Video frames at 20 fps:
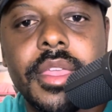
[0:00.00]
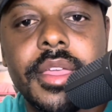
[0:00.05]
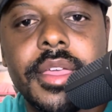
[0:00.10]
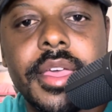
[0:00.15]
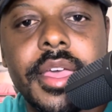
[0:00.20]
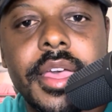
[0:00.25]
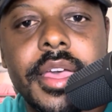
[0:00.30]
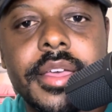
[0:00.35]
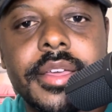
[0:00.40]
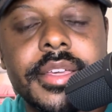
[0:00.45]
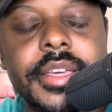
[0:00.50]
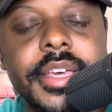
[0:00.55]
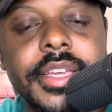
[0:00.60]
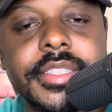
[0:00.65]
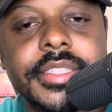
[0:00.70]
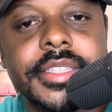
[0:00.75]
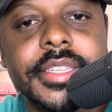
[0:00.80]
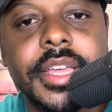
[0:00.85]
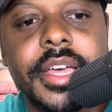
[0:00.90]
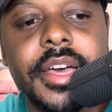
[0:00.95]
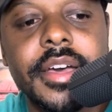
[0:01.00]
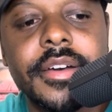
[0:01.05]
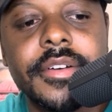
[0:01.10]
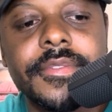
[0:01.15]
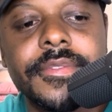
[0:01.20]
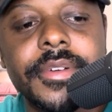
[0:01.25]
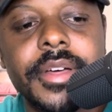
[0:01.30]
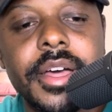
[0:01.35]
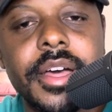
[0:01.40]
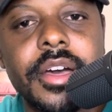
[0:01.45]
because
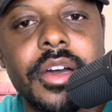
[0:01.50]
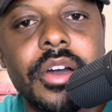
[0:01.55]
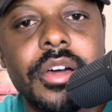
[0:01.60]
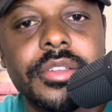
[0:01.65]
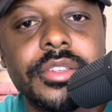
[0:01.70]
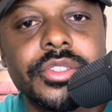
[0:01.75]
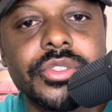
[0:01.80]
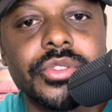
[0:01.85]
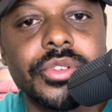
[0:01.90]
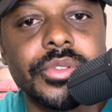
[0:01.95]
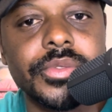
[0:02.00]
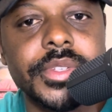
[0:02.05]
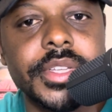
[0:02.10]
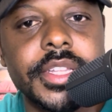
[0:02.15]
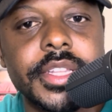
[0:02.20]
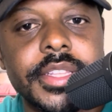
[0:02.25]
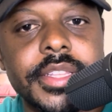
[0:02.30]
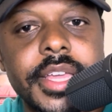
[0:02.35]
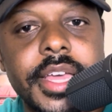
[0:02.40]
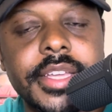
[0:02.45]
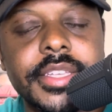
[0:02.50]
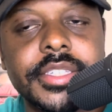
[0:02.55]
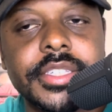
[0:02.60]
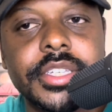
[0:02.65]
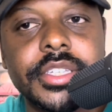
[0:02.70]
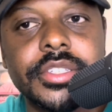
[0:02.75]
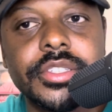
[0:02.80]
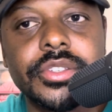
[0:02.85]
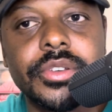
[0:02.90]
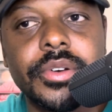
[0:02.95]
of all the scrutiny that
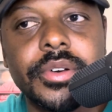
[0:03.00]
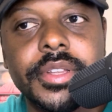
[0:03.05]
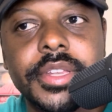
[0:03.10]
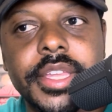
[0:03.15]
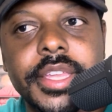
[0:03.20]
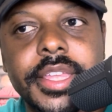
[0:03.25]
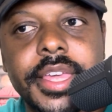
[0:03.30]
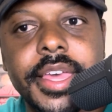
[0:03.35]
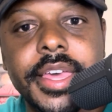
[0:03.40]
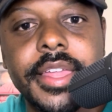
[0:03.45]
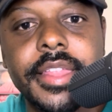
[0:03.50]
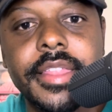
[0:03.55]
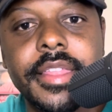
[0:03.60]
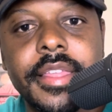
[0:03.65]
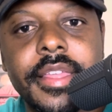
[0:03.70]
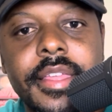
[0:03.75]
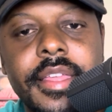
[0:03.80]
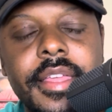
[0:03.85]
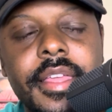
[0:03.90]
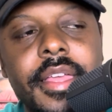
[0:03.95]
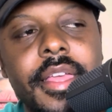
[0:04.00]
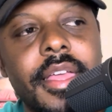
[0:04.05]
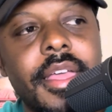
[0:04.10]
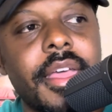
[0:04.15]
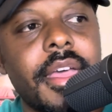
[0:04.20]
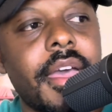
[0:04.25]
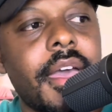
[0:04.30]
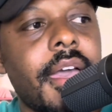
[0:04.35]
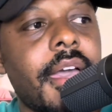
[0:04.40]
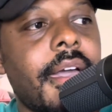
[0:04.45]
she's going to get.
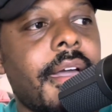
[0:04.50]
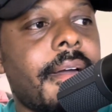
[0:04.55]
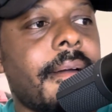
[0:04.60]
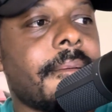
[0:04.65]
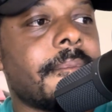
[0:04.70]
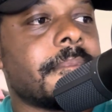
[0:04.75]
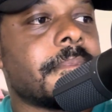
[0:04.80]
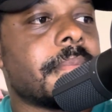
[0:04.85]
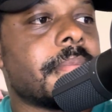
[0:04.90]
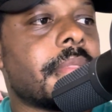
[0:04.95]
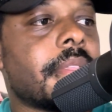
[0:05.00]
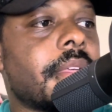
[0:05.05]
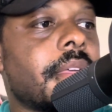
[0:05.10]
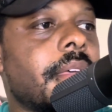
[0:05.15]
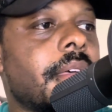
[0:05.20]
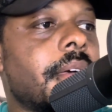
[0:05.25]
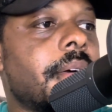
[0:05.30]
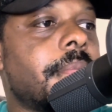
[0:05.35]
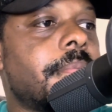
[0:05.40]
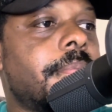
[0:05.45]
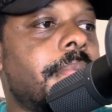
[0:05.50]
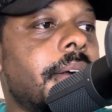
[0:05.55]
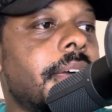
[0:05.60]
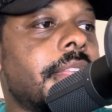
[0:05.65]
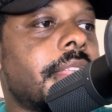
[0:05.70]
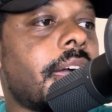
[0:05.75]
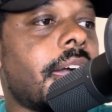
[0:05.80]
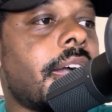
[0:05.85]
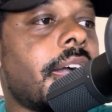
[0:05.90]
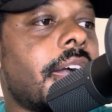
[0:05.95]

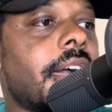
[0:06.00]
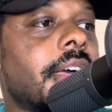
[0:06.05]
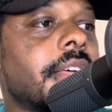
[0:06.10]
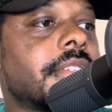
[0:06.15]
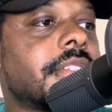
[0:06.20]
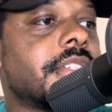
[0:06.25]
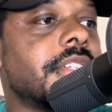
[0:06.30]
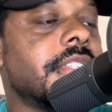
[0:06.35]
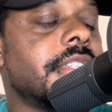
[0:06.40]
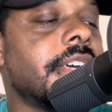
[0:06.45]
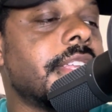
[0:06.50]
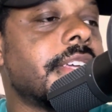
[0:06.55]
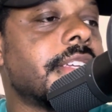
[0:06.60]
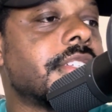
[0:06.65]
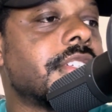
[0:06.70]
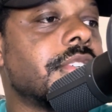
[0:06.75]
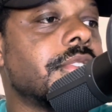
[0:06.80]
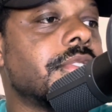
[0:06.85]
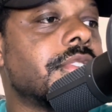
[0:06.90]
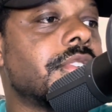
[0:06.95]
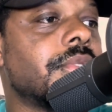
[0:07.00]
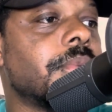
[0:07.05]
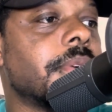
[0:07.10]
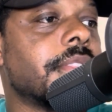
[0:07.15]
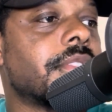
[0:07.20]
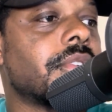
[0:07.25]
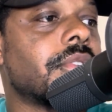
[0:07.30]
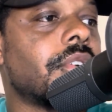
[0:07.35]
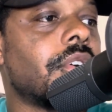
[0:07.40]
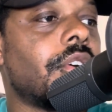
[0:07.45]
But she did it. She went
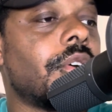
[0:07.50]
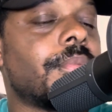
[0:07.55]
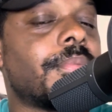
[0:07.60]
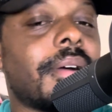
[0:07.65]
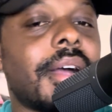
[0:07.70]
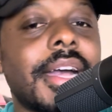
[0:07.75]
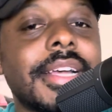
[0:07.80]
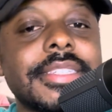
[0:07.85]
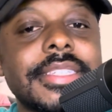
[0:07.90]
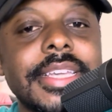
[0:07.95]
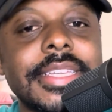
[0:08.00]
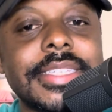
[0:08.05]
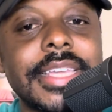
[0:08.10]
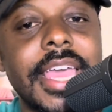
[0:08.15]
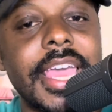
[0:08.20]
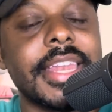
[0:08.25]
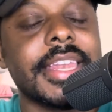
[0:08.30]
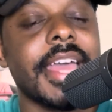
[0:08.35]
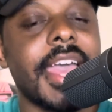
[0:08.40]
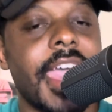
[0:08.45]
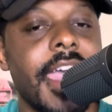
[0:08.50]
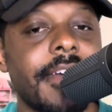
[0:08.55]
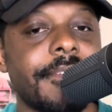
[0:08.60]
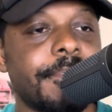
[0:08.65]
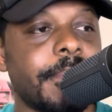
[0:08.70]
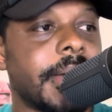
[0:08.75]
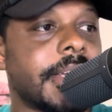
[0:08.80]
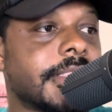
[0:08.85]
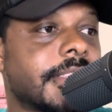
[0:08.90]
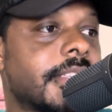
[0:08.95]
through the whole process, 8.5
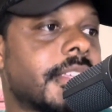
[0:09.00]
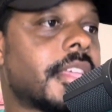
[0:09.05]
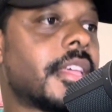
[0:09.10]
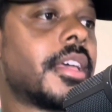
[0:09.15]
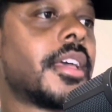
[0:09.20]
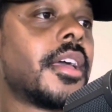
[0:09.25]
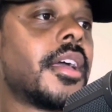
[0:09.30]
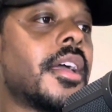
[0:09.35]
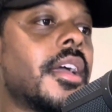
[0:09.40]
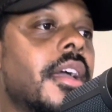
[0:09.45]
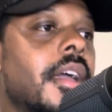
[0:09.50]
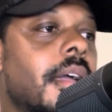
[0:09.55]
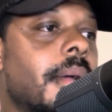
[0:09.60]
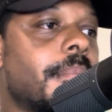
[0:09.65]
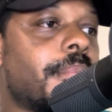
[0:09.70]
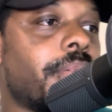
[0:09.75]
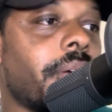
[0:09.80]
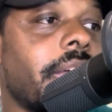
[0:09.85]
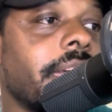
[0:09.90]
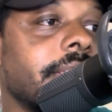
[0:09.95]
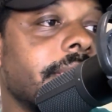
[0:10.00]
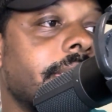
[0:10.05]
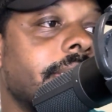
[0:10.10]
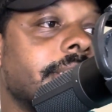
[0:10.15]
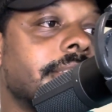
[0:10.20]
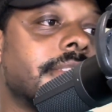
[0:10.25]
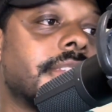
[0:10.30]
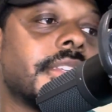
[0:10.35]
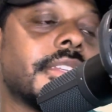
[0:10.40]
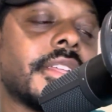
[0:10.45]
months
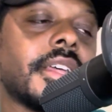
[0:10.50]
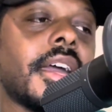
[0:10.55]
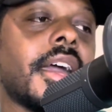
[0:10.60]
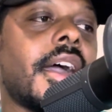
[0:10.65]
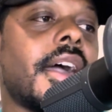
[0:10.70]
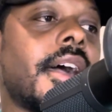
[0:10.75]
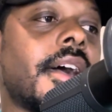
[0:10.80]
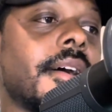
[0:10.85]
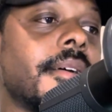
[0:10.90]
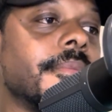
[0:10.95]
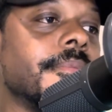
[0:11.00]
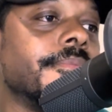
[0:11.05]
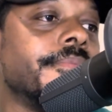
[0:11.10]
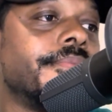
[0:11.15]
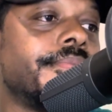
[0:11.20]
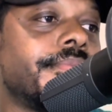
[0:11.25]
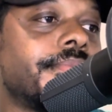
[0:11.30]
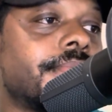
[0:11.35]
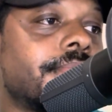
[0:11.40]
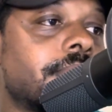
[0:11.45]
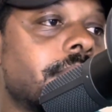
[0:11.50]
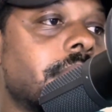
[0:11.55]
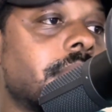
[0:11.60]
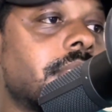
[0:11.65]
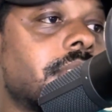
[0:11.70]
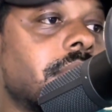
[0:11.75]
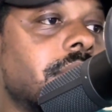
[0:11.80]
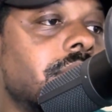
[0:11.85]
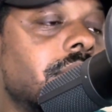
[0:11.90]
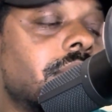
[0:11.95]
pregnant. So
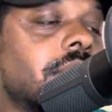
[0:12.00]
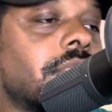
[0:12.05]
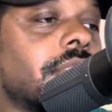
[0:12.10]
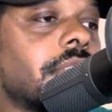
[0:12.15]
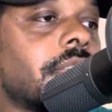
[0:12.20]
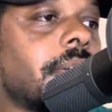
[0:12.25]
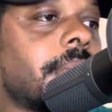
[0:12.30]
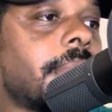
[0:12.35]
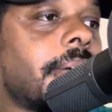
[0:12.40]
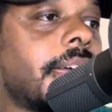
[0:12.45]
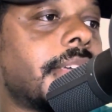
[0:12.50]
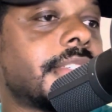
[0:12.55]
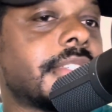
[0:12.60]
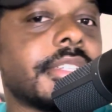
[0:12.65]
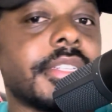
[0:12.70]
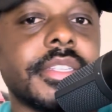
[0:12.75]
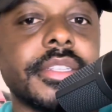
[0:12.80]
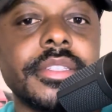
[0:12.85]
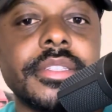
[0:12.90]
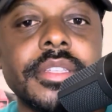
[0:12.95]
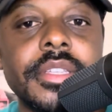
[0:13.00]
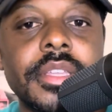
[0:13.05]
you can only imagine